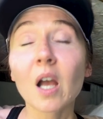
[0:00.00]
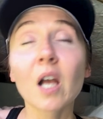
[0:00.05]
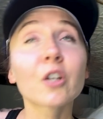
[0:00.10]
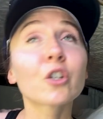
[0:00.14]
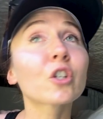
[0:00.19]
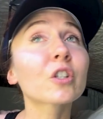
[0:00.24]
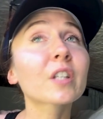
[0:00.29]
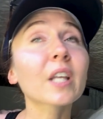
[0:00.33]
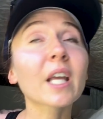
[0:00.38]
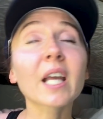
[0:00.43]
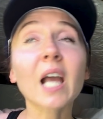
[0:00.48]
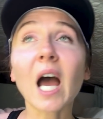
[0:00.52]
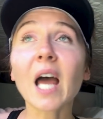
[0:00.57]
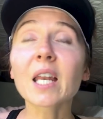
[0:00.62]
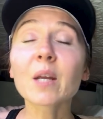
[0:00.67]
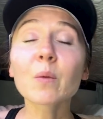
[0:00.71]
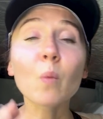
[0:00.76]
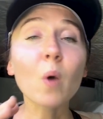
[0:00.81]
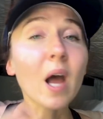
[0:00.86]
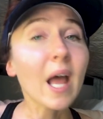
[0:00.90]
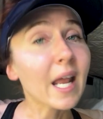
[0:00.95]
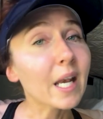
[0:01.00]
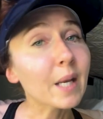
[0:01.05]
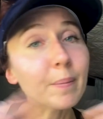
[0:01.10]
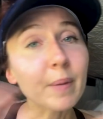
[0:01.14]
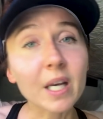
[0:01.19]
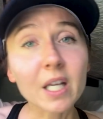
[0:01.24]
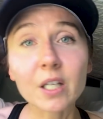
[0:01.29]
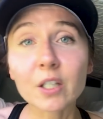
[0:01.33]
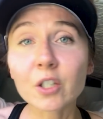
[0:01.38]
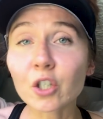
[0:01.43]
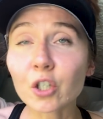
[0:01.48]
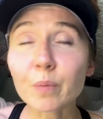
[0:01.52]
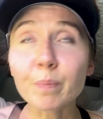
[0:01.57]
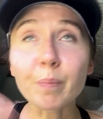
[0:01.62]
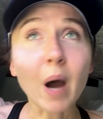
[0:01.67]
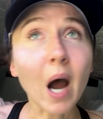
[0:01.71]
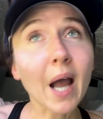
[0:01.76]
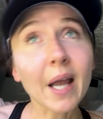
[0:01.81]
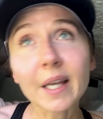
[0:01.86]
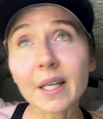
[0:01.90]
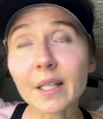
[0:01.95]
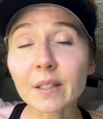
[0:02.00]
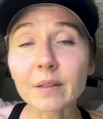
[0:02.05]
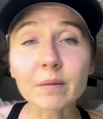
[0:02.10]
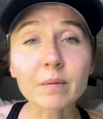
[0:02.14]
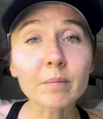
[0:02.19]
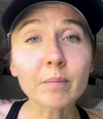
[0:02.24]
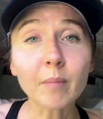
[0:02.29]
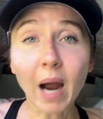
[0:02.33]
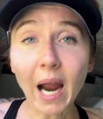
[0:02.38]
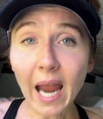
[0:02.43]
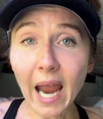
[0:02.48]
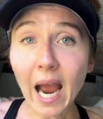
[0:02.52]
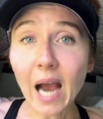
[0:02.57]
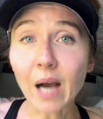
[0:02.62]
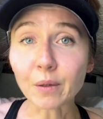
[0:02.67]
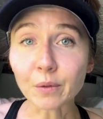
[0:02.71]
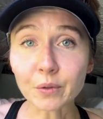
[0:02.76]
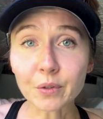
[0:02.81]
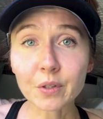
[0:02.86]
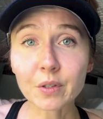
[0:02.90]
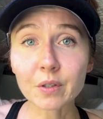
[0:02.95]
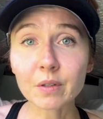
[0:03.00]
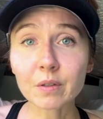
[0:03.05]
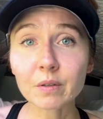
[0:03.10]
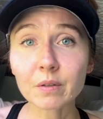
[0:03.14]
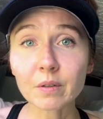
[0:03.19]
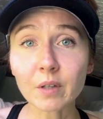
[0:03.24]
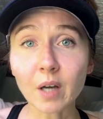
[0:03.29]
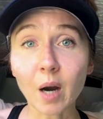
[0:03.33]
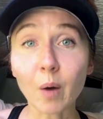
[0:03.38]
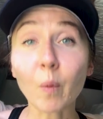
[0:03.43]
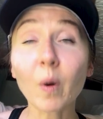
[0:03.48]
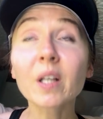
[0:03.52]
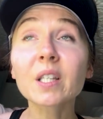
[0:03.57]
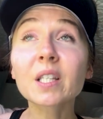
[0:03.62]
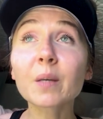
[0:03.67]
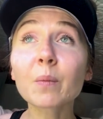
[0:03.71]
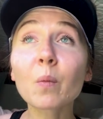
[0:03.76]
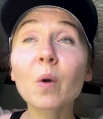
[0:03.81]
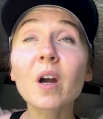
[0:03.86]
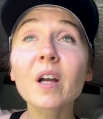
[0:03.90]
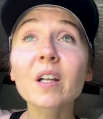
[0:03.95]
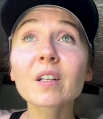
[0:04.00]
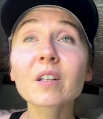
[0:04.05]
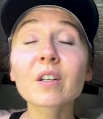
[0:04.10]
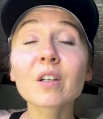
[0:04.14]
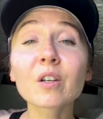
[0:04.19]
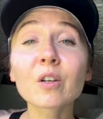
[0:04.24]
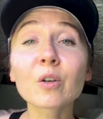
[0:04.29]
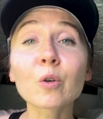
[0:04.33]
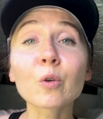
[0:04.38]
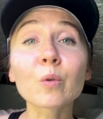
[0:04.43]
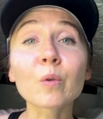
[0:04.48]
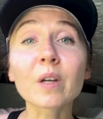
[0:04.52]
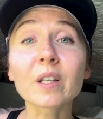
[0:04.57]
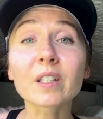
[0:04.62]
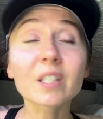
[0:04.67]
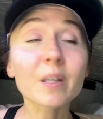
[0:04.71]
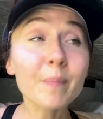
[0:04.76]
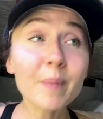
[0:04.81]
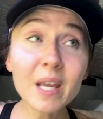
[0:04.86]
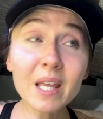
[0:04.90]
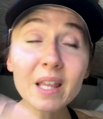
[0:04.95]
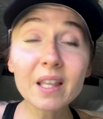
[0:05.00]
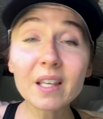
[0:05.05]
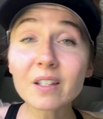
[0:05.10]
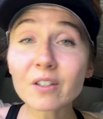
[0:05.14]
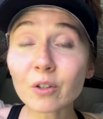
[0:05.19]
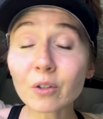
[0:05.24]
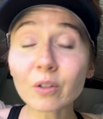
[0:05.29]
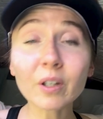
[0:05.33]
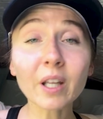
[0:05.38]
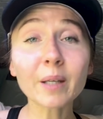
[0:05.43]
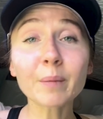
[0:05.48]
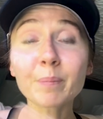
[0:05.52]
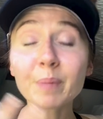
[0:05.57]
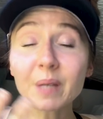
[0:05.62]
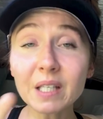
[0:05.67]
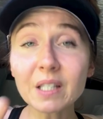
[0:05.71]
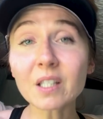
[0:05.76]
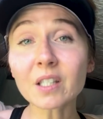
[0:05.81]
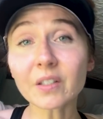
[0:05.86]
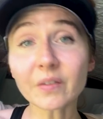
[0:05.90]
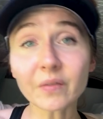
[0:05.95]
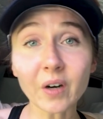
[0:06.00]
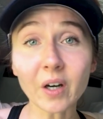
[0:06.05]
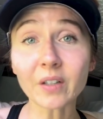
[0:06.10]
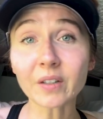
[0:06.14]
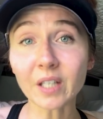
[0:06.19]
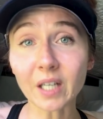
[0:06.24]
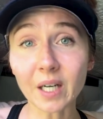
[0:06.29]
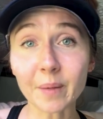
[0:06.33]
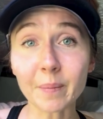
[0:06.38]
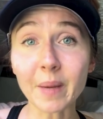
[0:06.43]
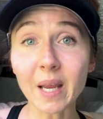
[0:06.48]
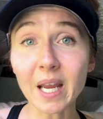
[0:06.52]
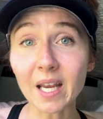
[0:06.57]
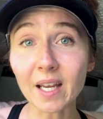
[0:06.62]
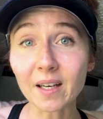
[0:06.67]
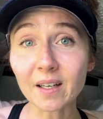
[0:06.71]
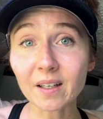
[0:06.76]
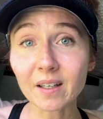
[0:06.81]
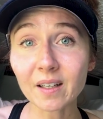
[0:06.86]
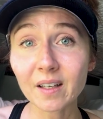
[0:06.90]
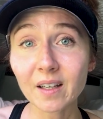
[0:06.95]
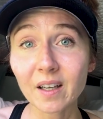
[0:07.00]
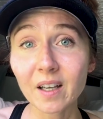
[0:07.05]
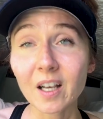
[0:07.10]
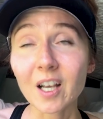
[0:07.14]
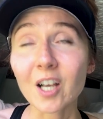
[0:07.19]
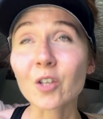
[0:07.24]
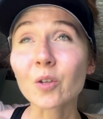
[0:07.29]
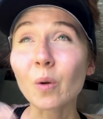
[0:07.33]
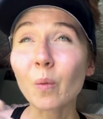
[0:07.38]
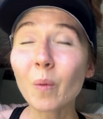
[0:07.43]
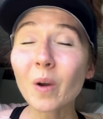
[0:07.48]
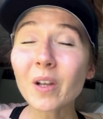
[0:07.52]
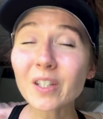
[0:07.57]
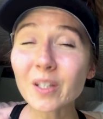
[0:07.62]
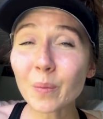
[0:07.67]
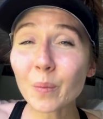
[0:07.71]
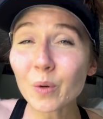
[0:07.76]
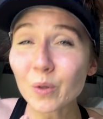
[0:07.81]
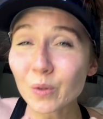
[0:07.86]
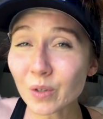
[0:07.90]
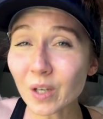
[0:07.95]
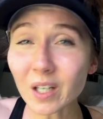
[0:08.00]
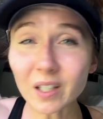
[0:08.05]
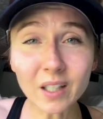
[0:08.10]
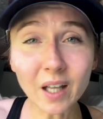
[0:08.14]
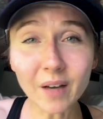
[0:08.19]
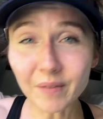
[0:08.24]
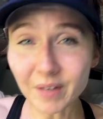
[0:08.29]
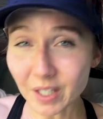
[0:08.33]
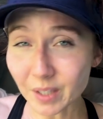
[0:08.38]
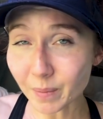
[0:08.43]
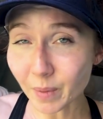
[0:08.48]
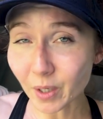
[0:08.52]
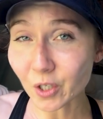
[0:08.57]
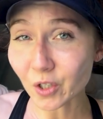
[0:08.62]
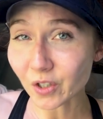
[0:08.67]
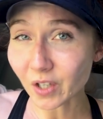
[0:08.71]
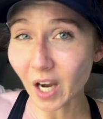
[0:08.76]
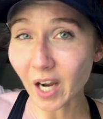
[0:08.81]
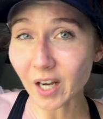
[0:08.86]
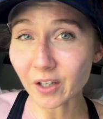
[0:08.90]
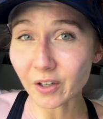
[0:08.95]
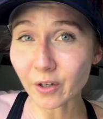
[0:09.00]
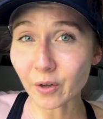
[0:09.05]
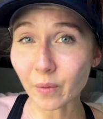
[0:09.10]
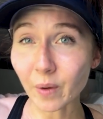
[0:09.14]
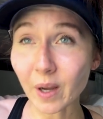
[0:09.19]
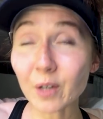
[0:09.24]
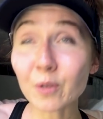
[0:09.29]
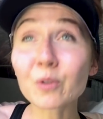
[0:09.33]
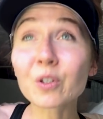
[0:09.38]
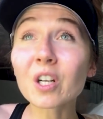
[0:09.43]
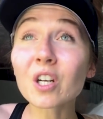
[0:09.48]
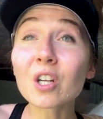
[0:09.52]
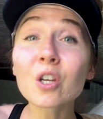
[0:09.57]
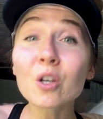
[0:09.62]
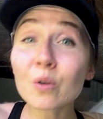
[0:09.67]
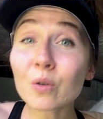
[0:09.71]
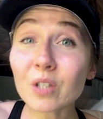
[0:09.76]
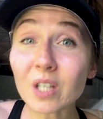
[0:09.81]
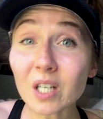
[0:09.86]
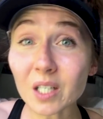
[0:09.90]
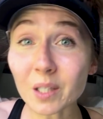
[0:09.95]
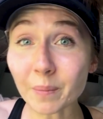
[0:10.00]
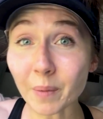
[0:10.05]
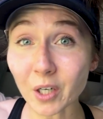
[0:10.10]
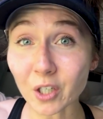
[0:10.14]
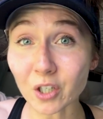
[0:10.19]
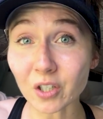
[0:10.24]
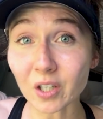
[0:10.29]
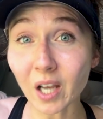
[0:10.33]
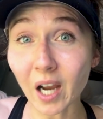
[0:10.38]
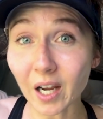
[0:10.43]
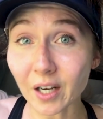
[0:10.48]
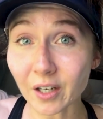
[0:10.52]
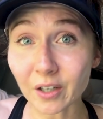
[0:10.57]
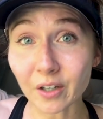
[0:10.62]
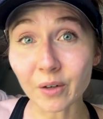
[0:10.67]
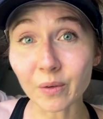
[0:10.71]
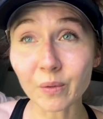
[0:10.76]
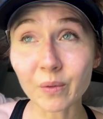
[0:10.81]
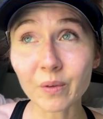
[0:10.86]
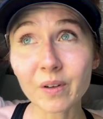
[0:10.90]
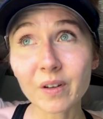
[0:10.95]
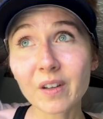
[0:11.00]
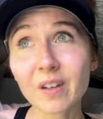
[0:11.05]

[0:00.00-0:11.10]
Just like I didn't want anybody just buying my house. I want someone who, to me, these are like pieces of art that I made. So I want someone who's going to love it as much as I do and who's going to use it as much as I do.